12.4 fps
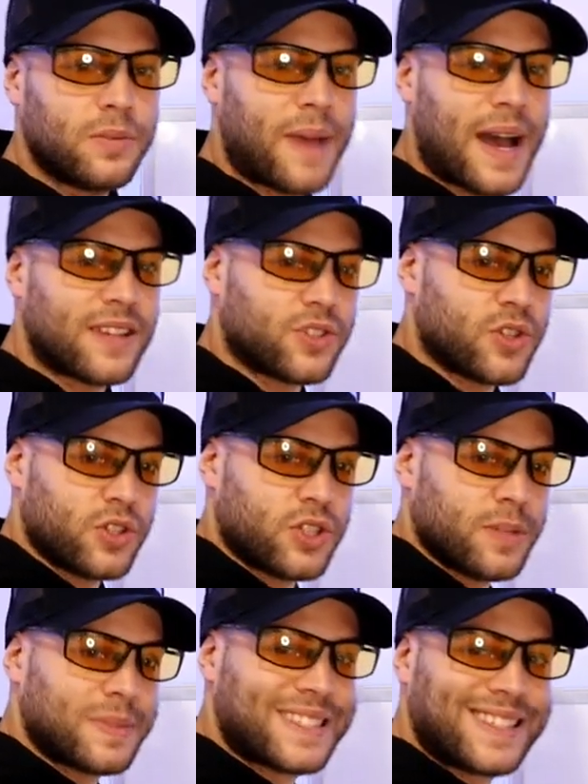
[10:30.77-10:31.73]
you master
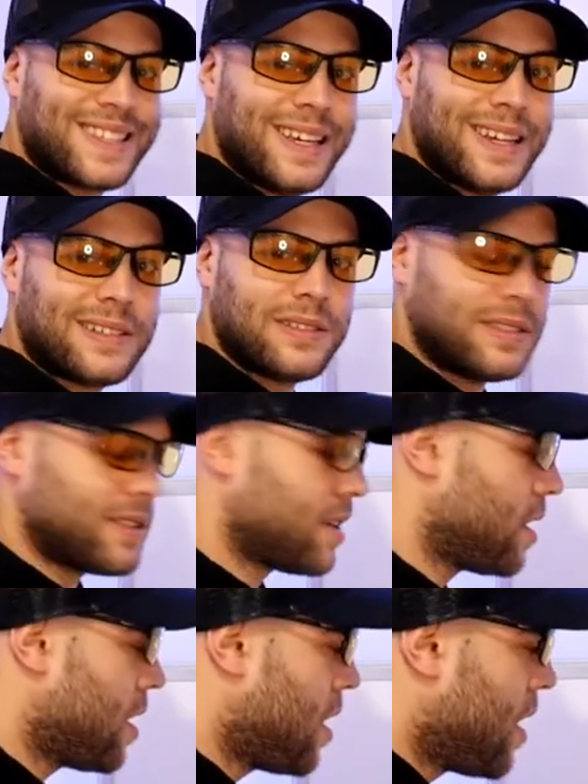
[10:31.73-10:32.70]
some skills,
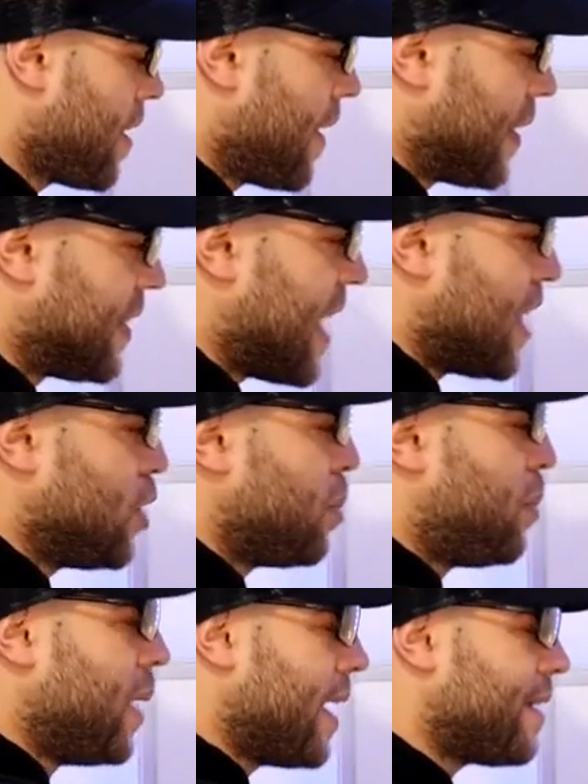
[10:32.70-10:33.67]
then
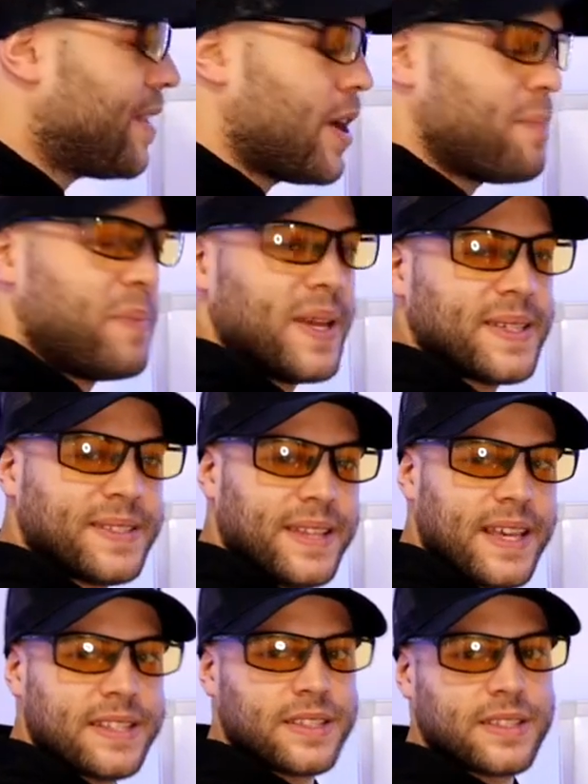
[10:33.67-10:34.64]
you build a
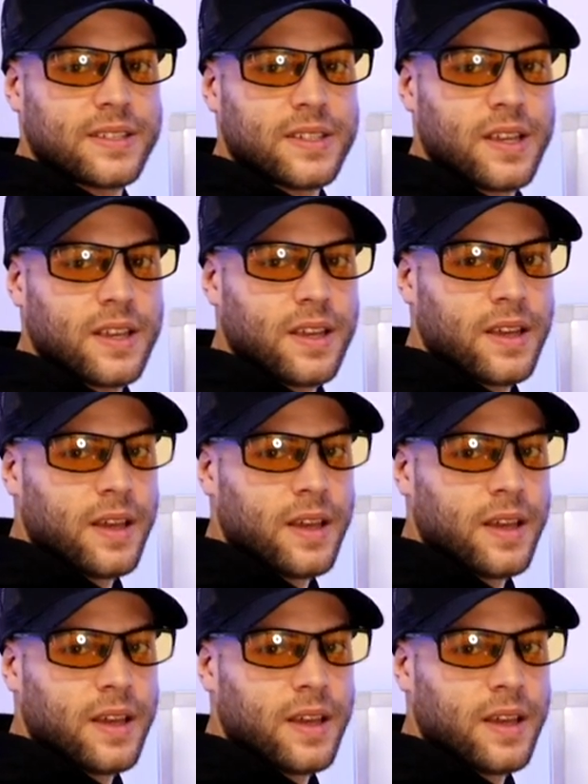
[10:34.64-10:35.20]
business,